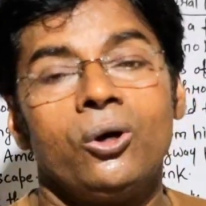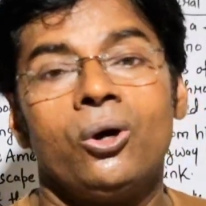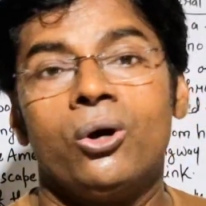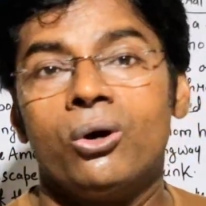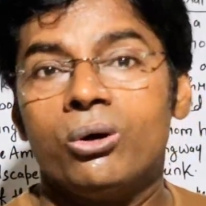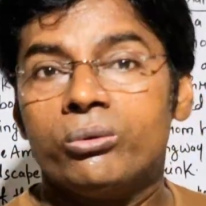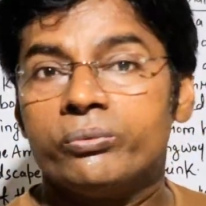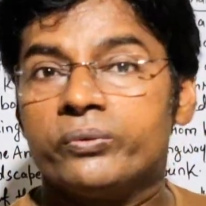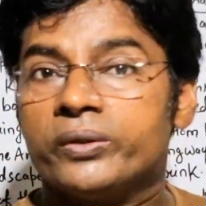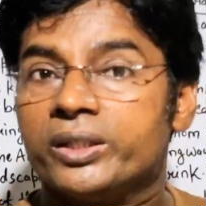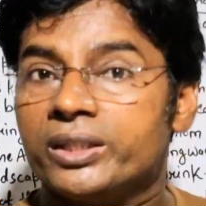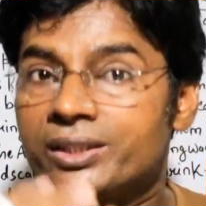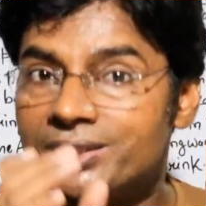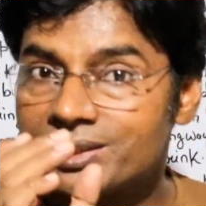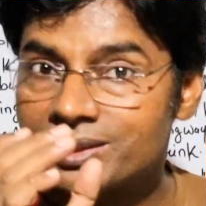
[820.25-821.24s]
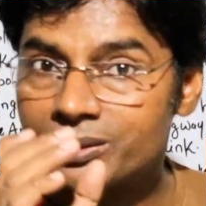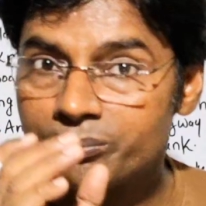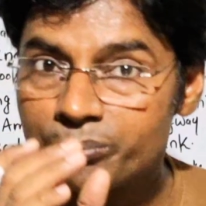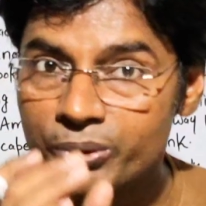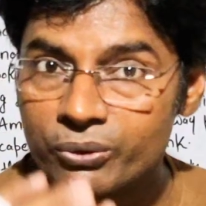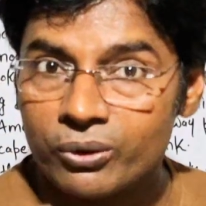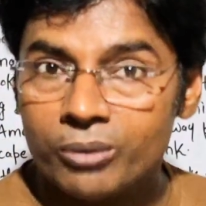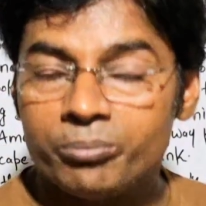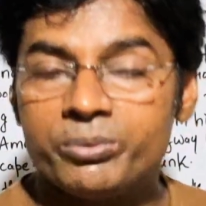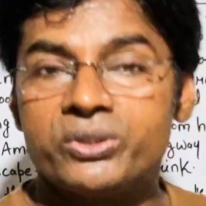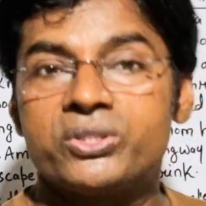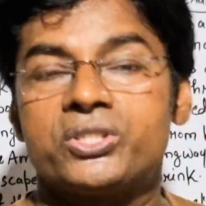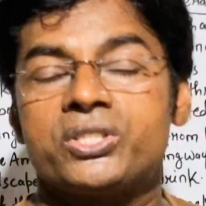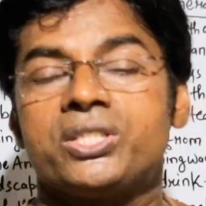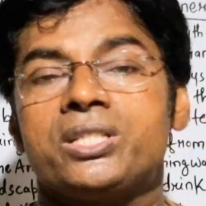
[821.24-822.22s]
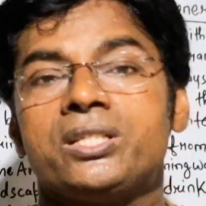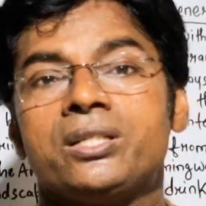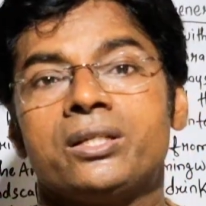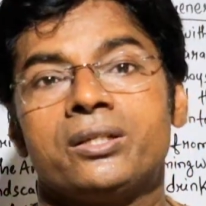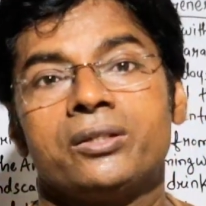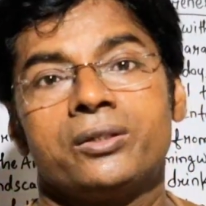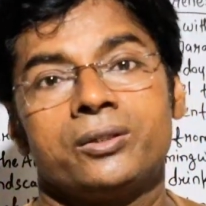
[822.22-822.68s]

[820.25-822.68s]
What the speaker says: of his property